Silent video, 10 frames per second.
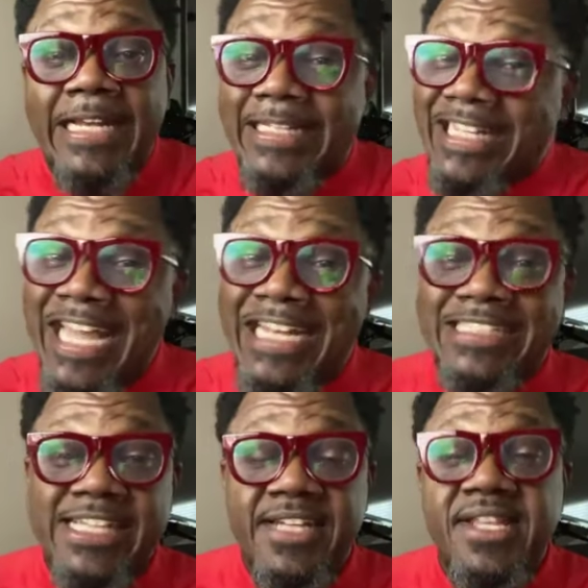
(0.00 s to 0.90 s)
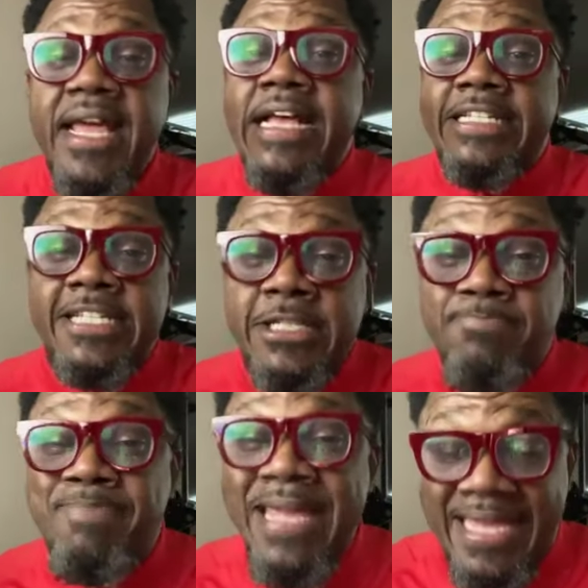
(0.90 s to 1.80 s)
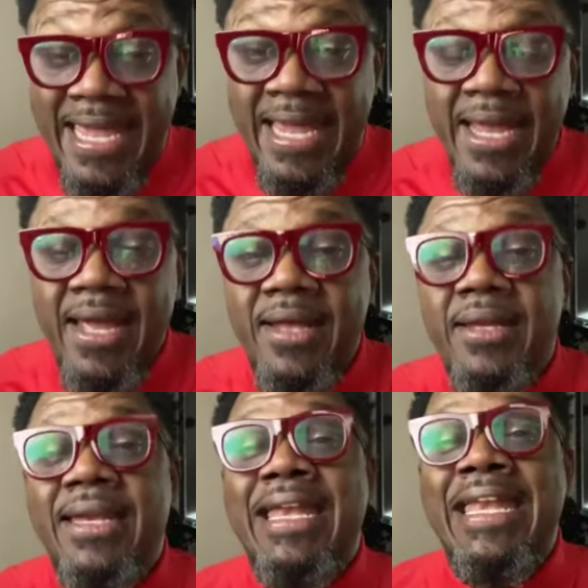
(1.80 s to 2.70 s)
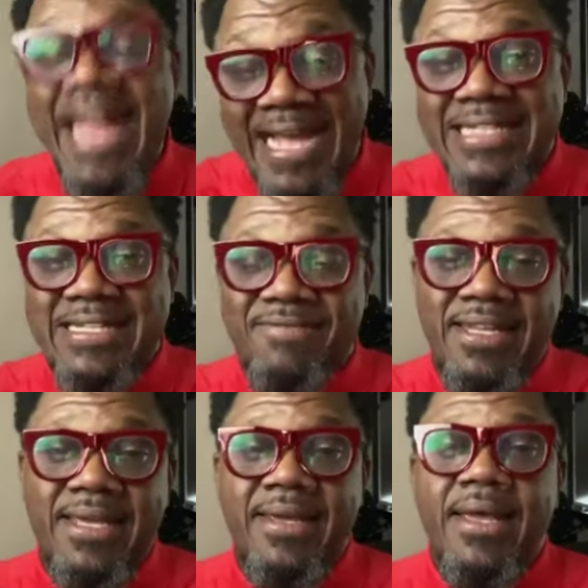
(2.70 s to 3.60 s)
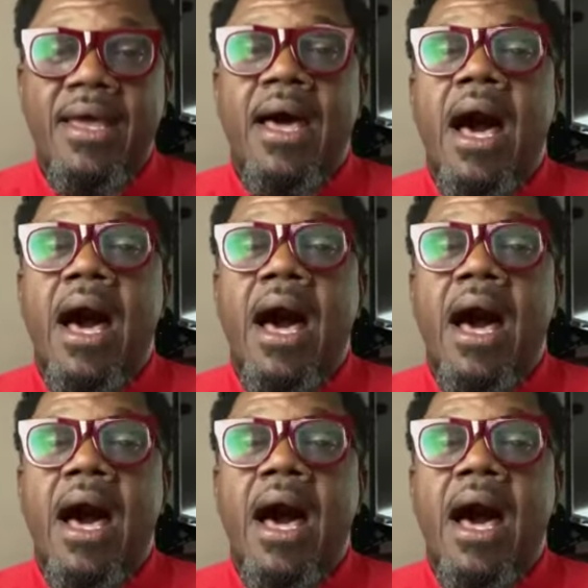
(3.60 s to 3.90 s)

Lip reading: And then it says, speaking negatively